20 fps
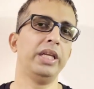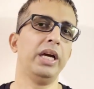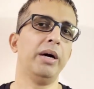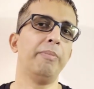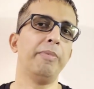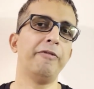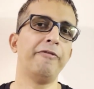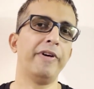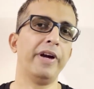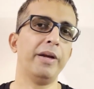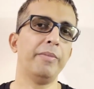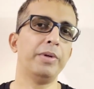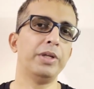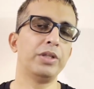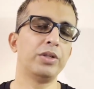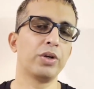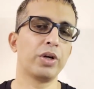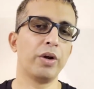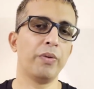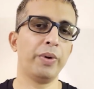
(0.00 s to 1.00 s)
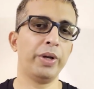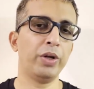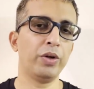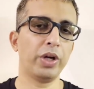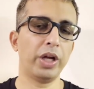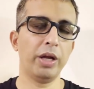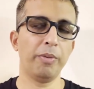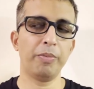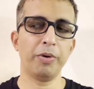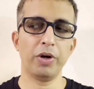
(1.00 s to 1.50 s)
the upper fibers, okay? When you
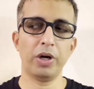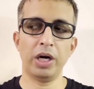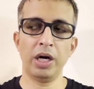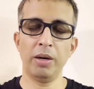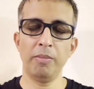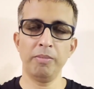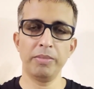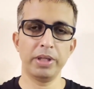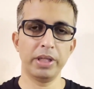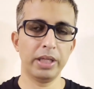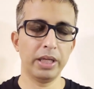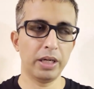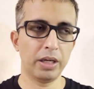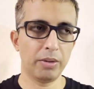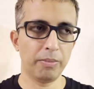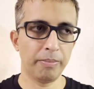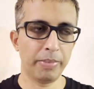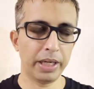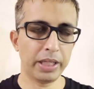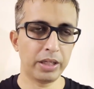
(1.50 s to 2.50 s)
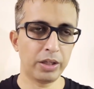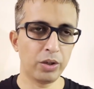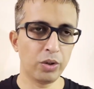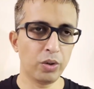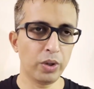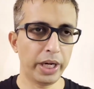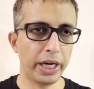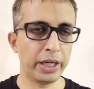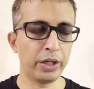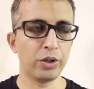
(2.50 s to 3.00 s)
keep your arm by the
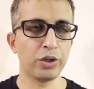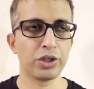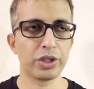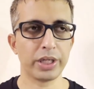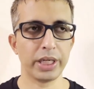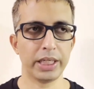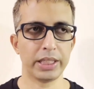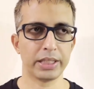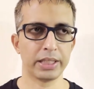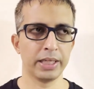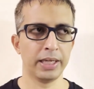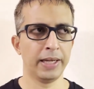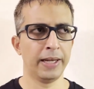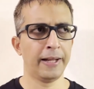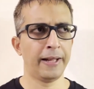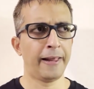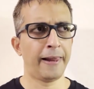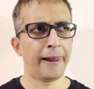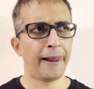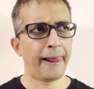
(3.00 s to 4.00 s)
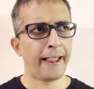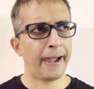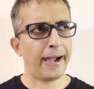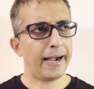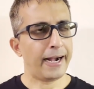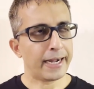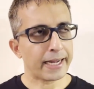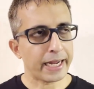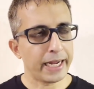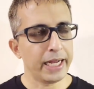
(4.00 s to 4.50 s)
door and you stretch.
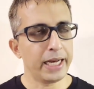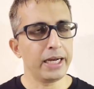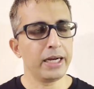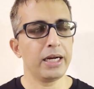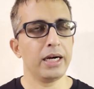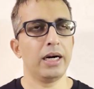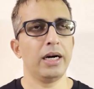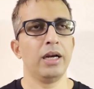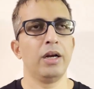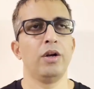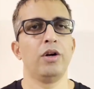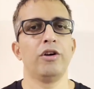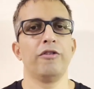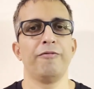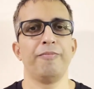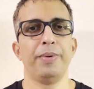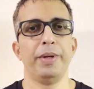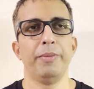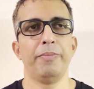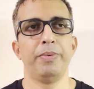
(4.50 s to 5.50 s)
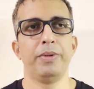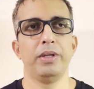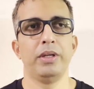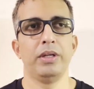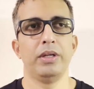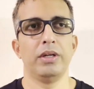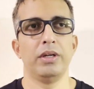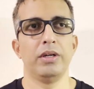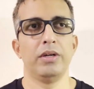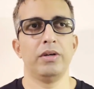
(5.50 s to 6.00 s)
Again, a lot of
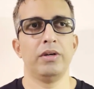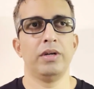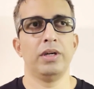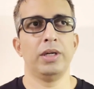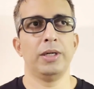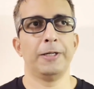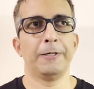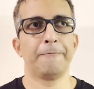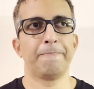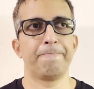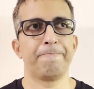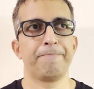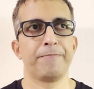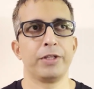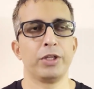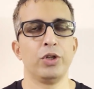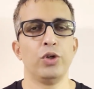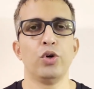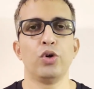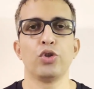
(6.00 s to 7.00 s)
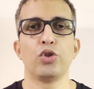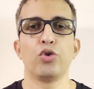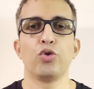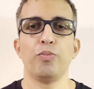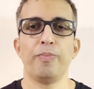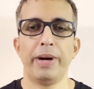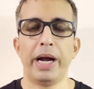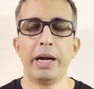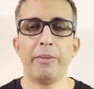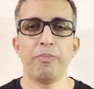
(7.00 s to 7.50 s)
people go through
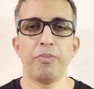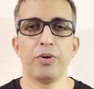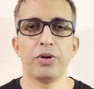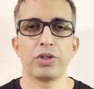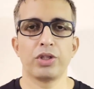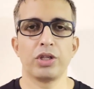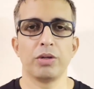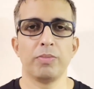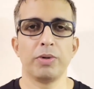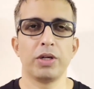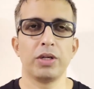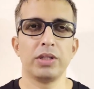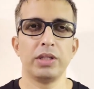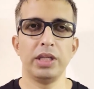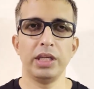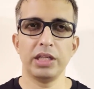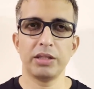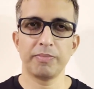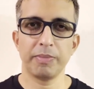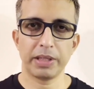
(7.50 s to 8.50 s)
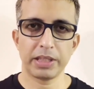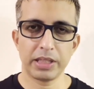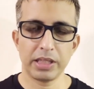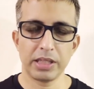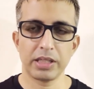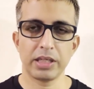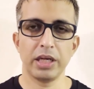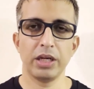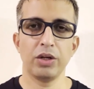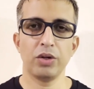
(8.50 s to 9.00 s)
bad posture because these
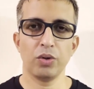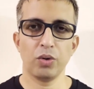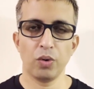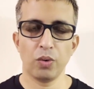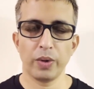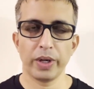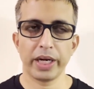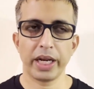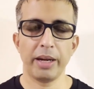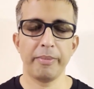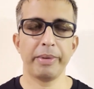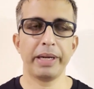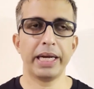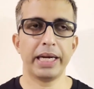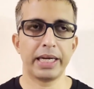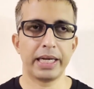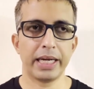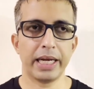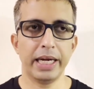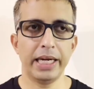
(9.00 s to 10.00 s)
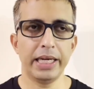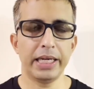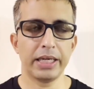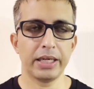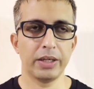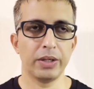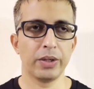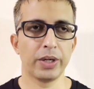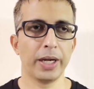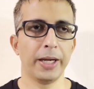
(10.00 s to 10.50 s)
muscles tend to over time get tight,
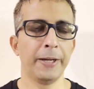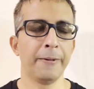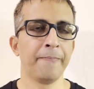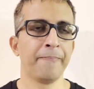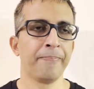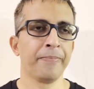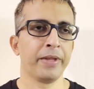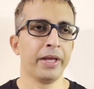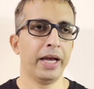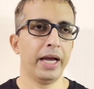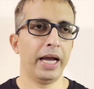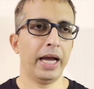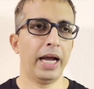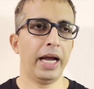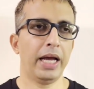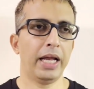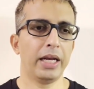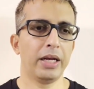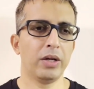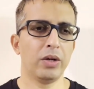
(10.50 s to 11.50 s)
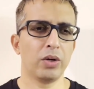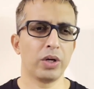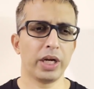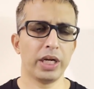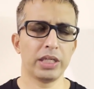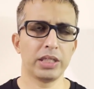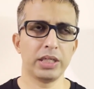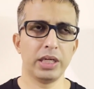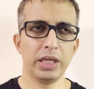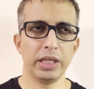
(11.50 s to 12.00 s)
okay? And
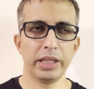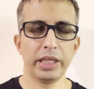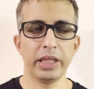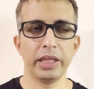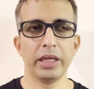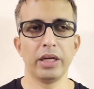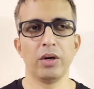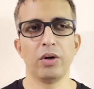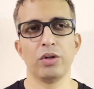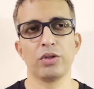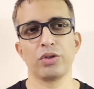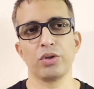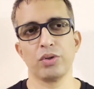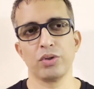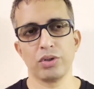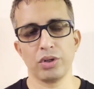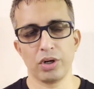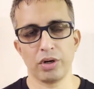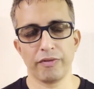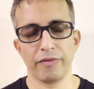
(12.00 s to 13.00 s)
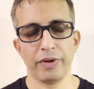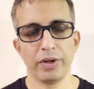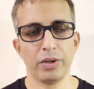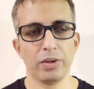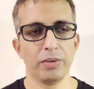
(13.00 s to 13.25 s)
occasionally then they'll also sort of,